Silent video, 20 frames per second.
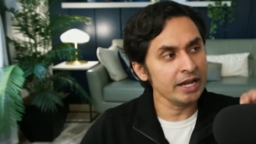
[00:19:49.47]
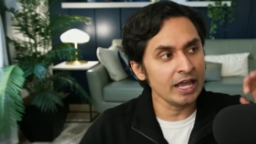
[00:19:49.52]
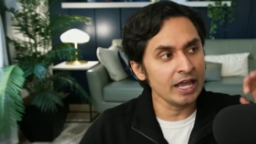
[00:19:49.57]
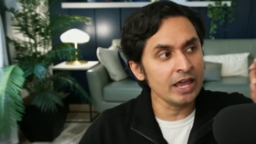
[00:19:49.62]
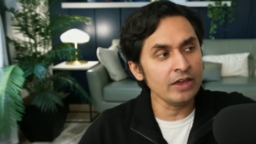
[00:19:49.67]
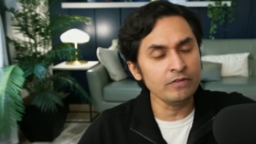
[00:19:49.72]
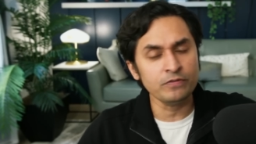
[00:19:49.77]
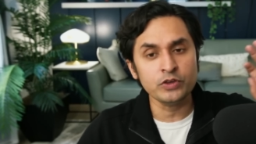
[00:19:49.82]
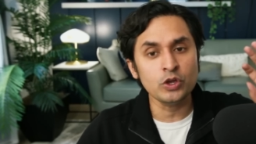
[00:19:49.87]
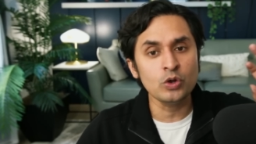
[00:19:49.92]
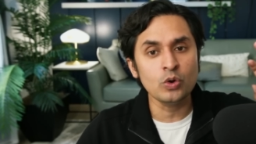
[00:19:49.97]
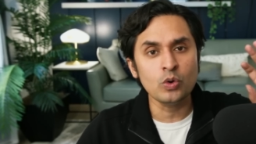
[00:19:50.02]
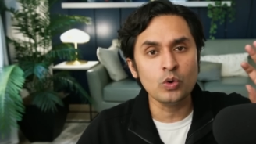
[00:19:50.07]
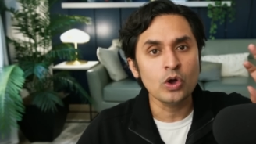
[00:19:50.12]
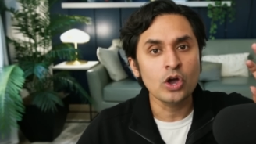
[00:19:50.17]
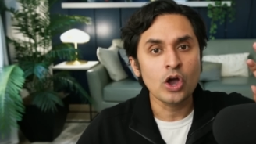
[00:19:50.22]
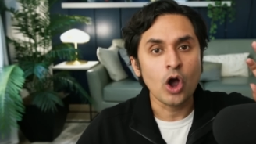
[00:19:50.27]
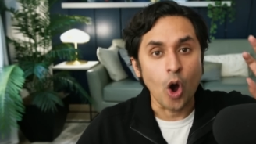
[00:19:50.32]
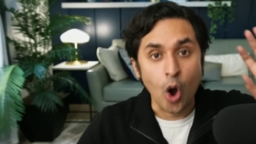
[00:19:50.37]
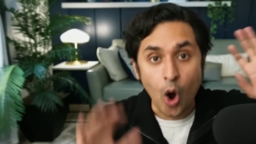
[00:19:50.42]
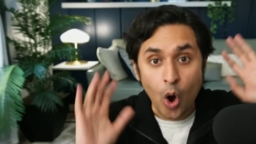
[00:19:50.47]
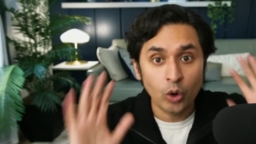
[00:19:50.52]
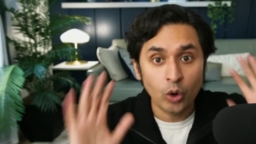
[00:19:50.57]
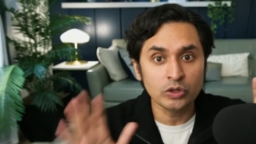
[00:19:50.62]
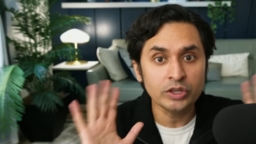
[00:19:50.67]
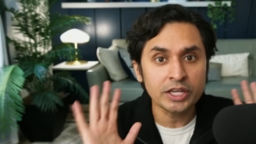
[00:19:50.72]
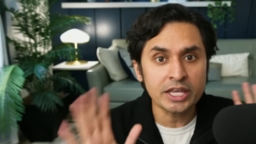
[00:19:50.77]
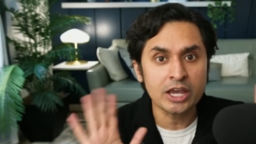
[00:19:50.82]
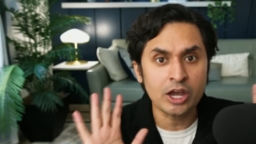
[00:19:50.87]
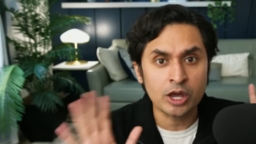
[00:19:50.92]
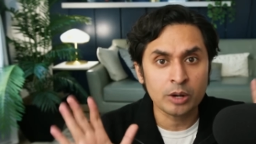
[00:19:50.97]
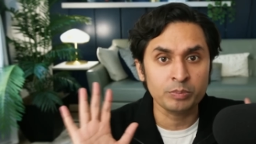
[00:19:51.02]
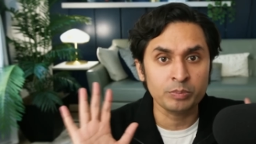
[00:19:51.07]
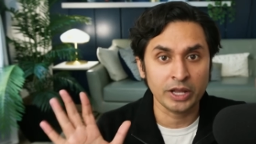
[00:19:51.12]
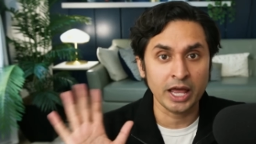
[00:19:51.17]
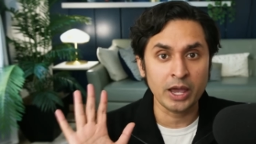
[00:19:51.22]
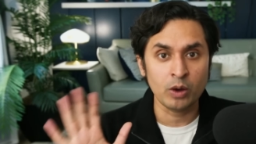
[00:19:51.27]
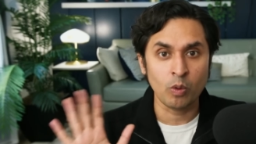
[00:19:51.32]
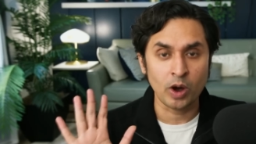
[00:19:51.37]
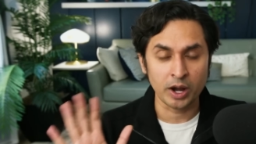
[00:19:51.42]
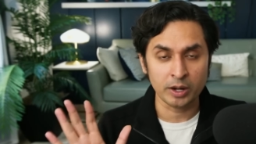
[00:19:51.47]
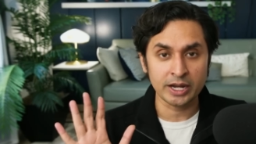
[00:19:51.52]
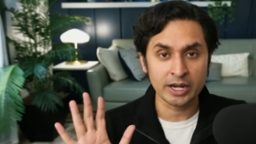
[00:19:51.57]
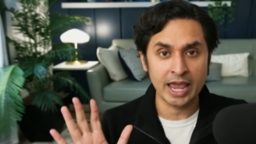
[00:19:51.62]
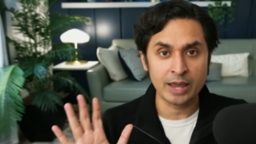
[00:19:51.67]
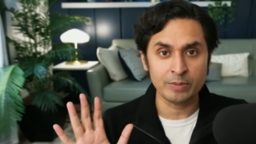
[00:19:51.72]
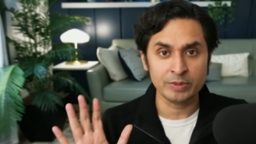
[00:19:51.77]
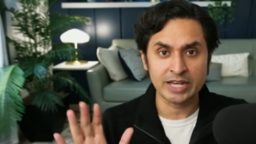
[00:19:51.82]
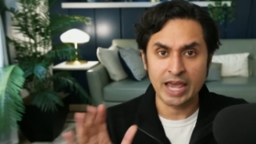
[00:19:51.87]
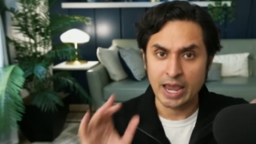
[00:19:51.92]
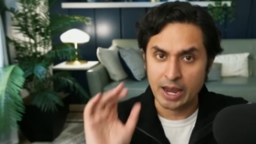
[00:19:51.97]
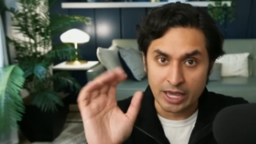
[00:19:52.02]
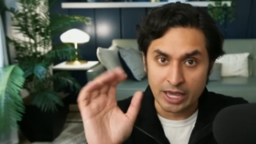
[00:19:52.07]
If you only could play one game a day.